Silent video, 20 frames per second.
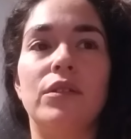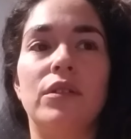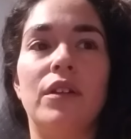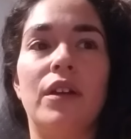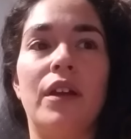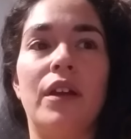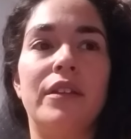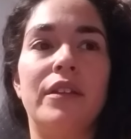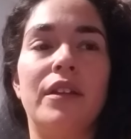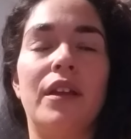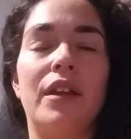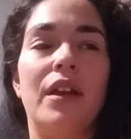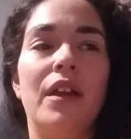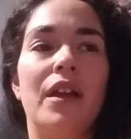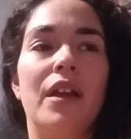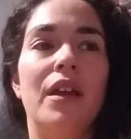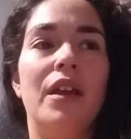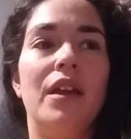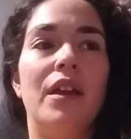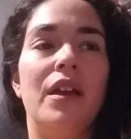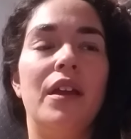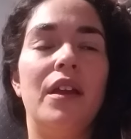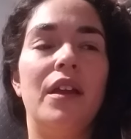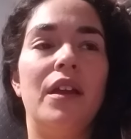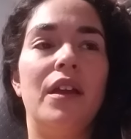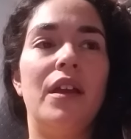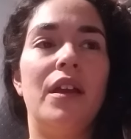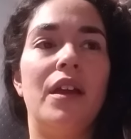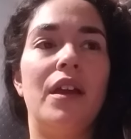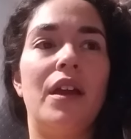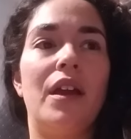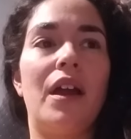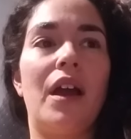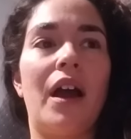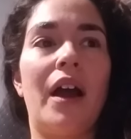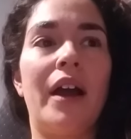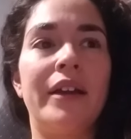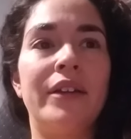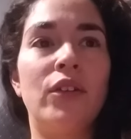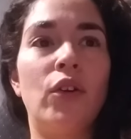And
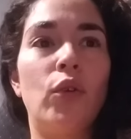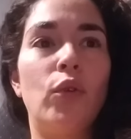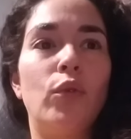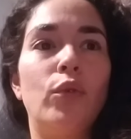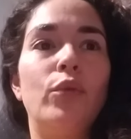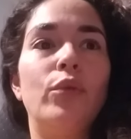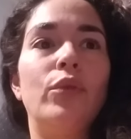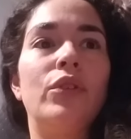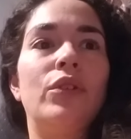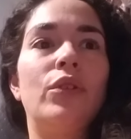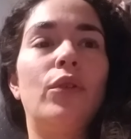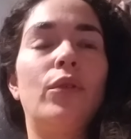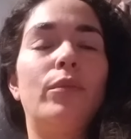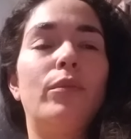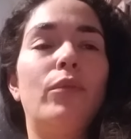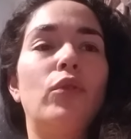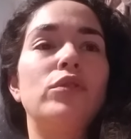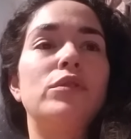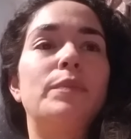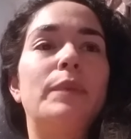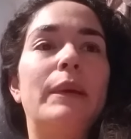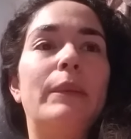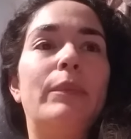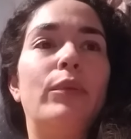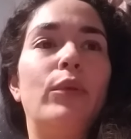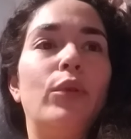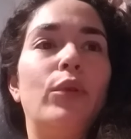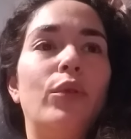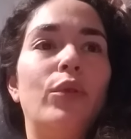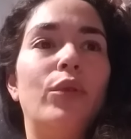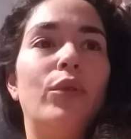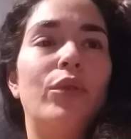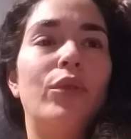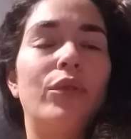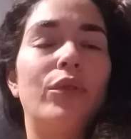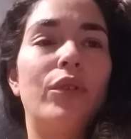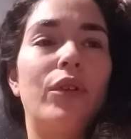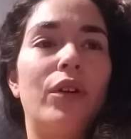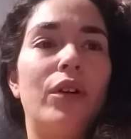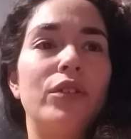I know, you know, most people
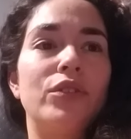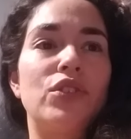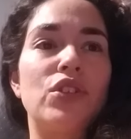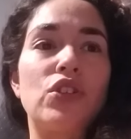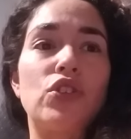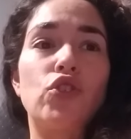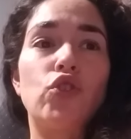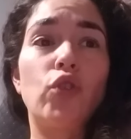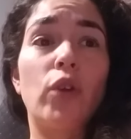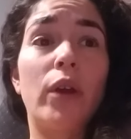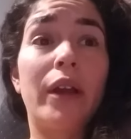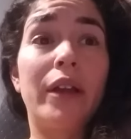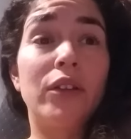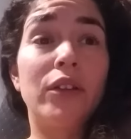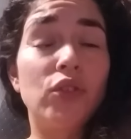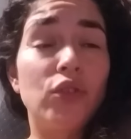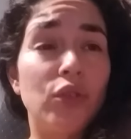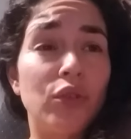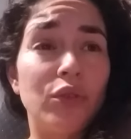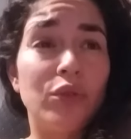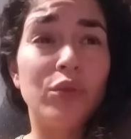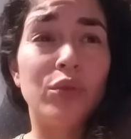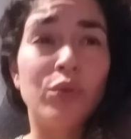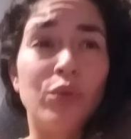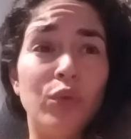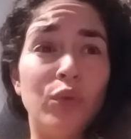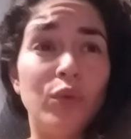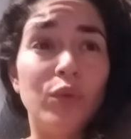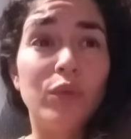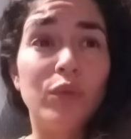are just trying to